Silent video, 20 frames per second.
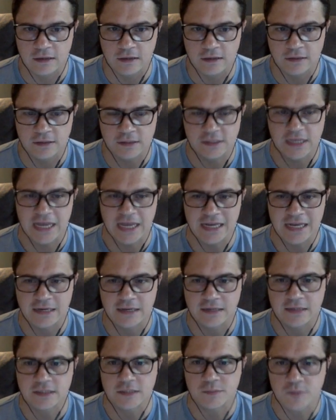stated
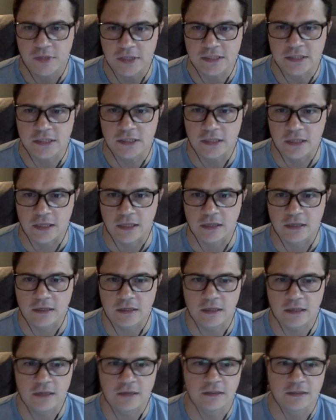explicitly
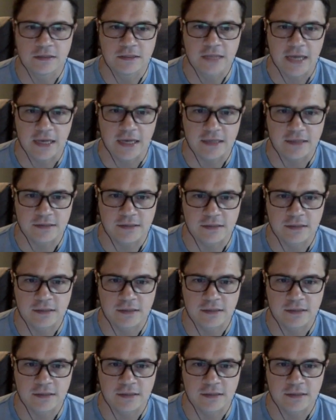in the text,